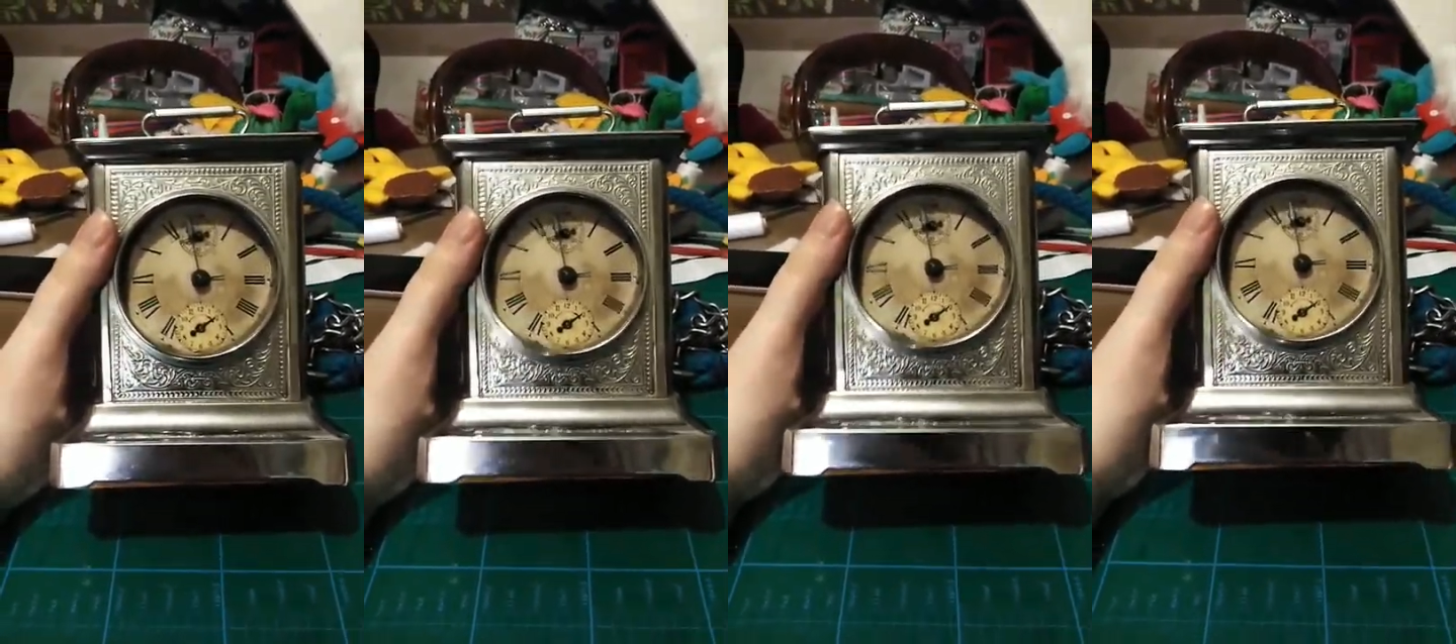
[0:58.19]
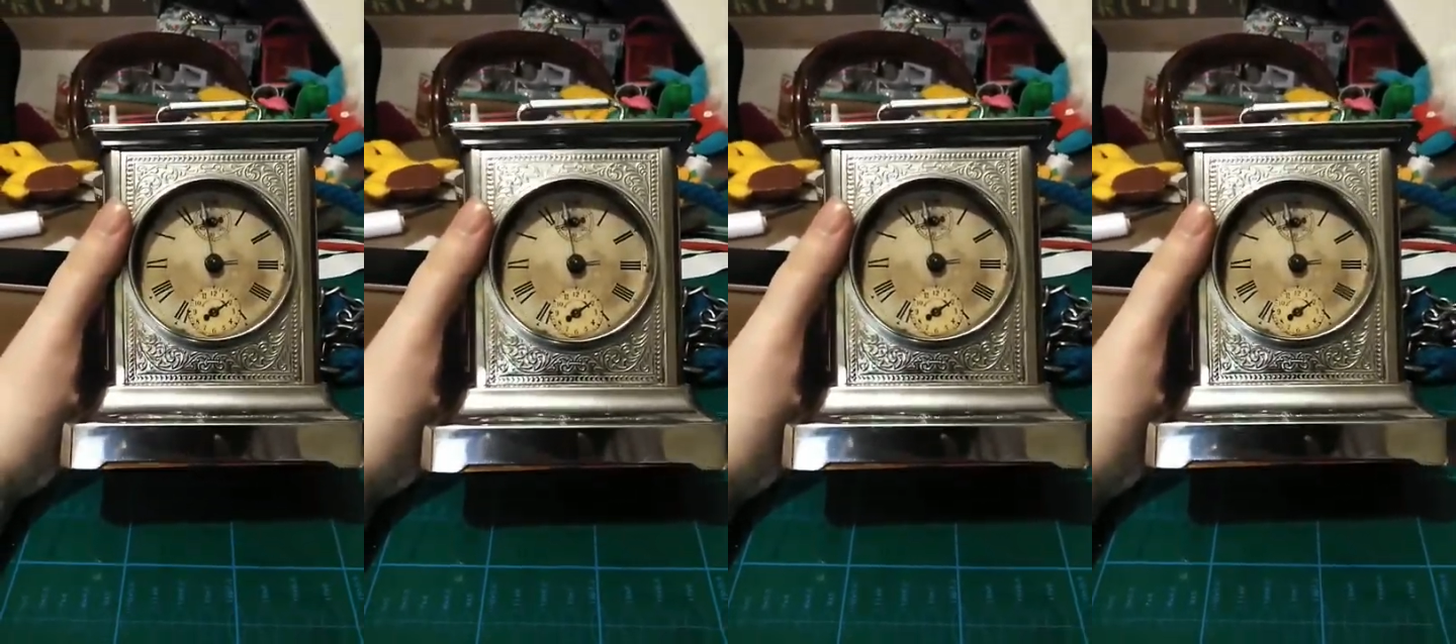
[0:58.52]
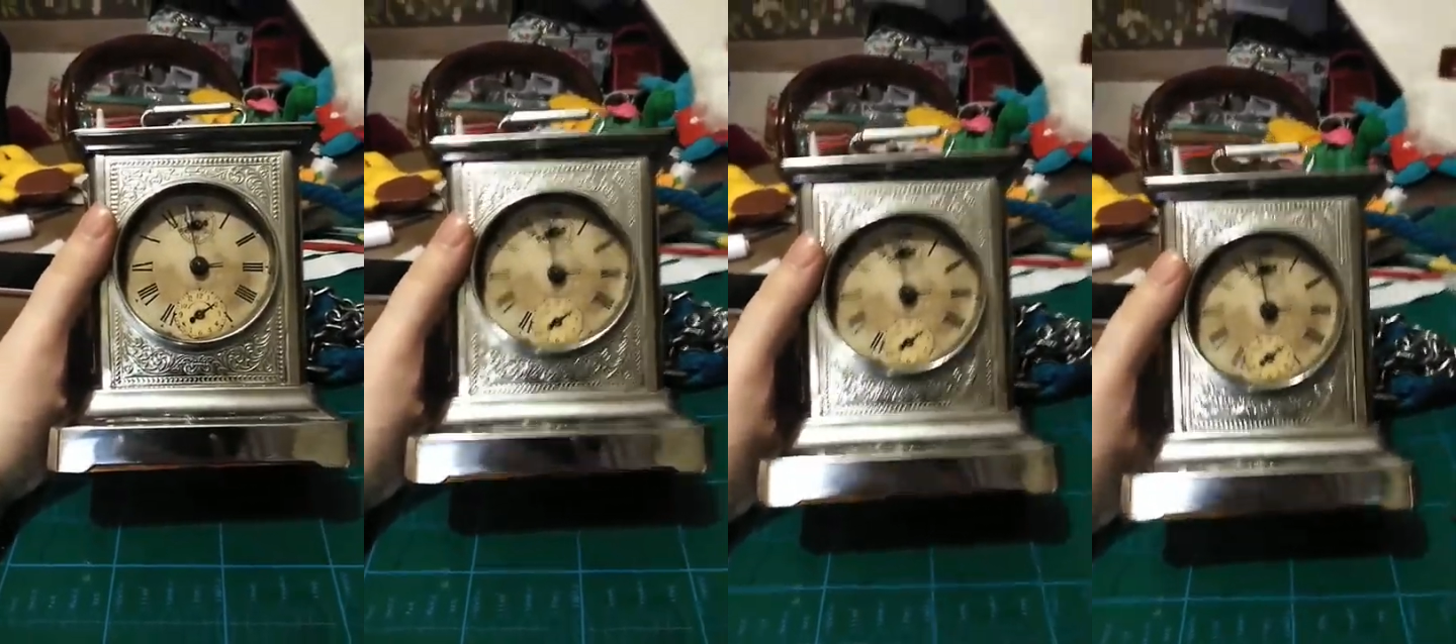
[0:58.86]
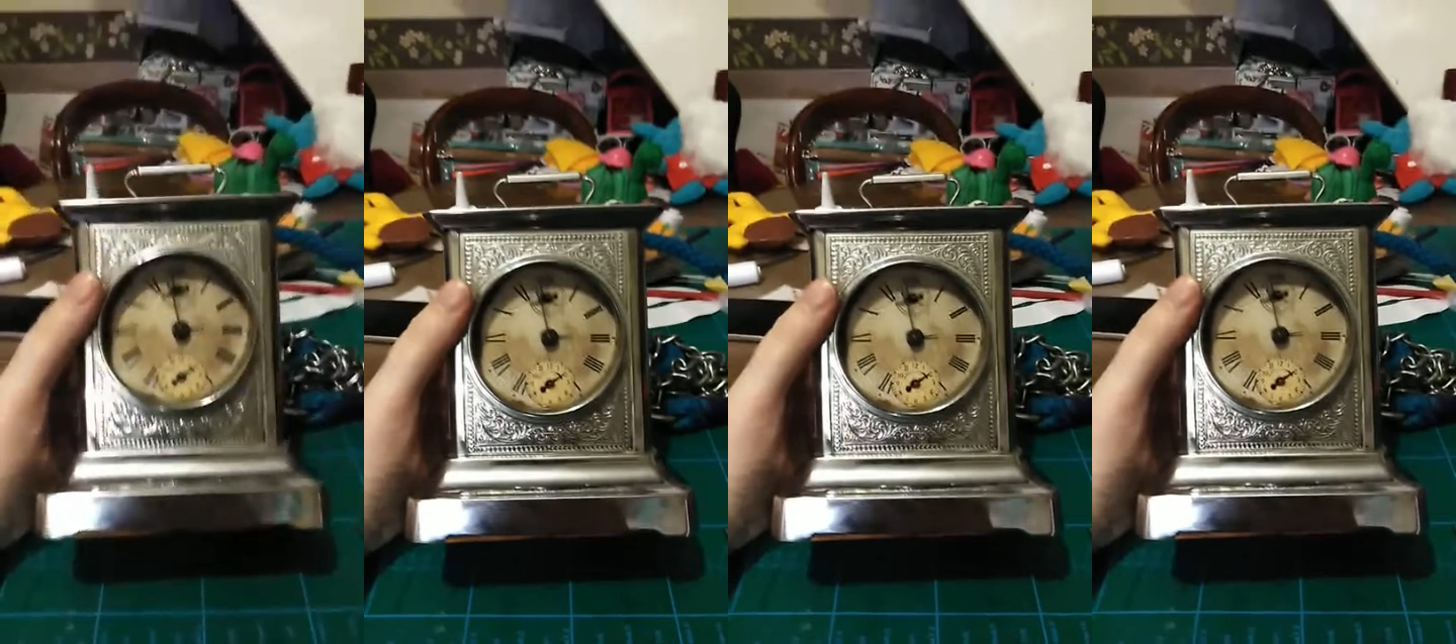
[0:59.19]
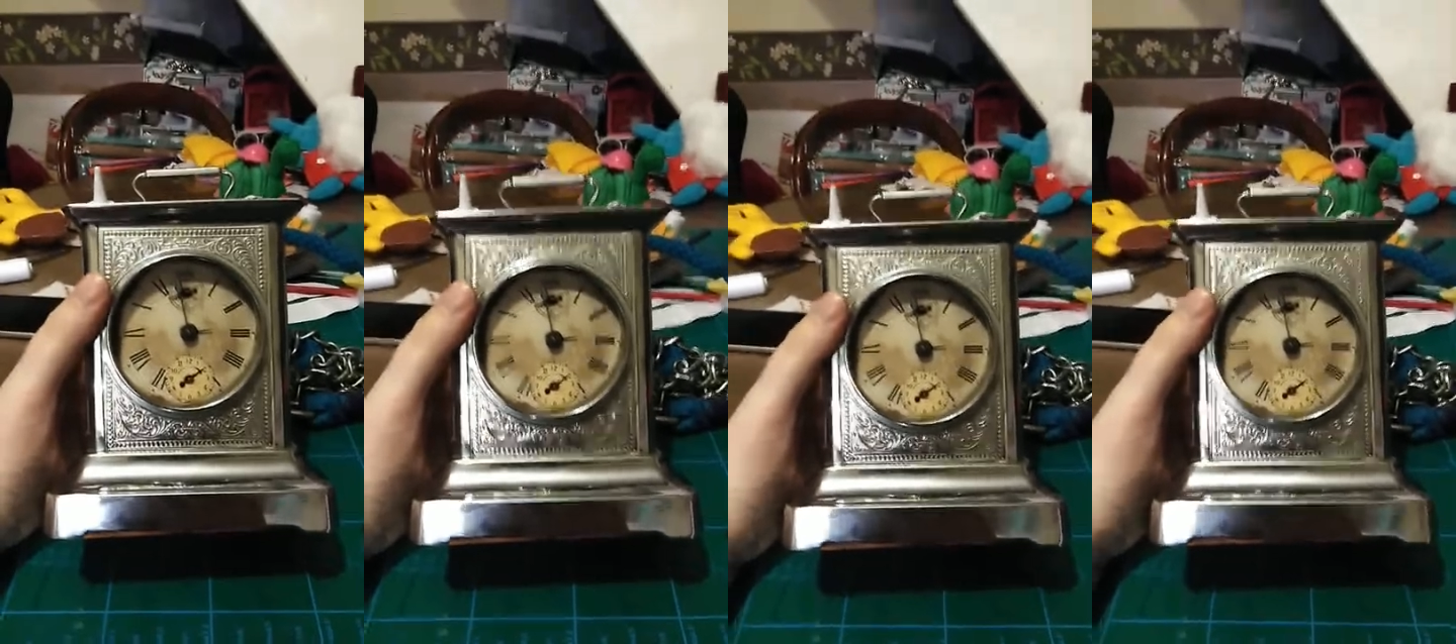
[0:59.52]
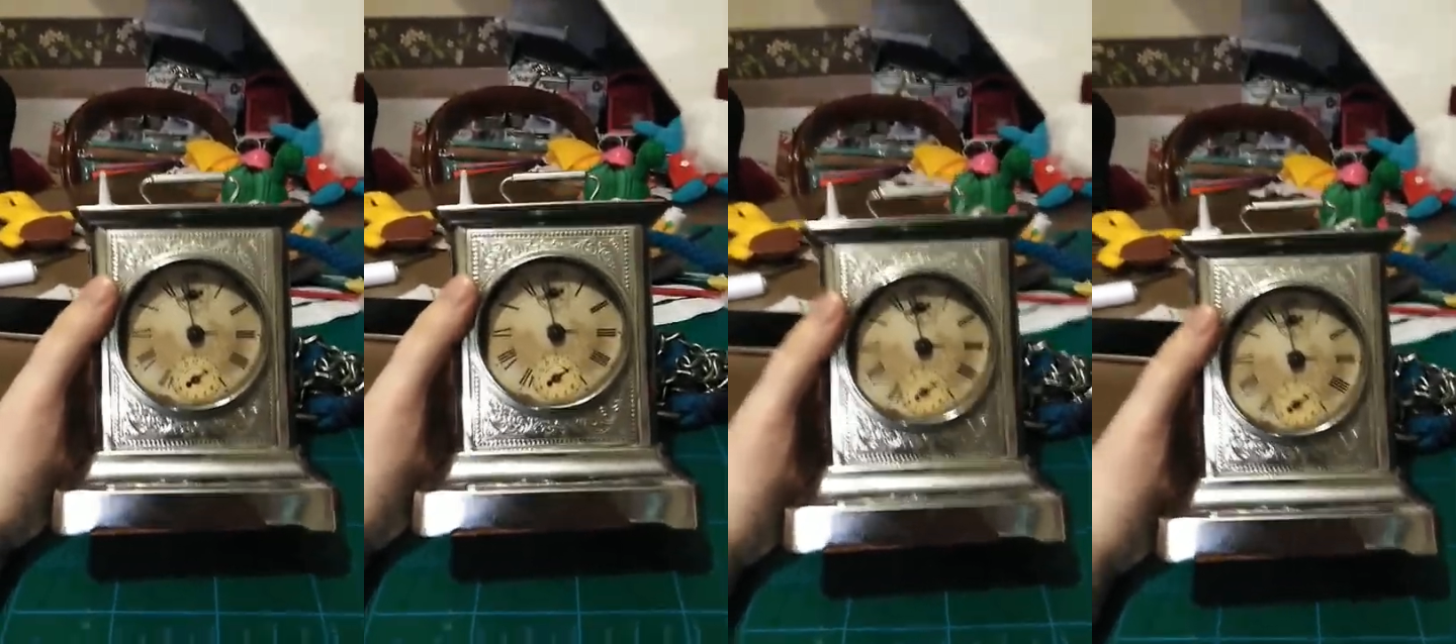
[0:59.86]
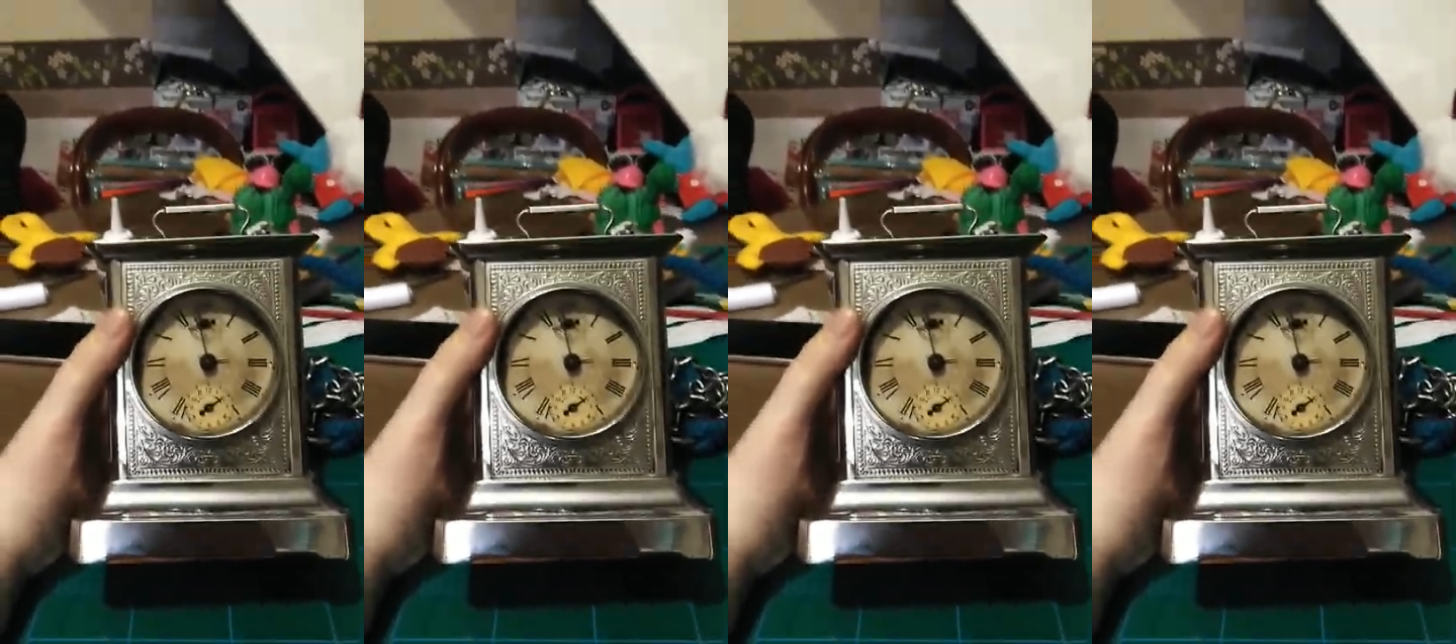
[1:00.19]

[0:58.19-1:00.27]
and maybe have it a little bit restored.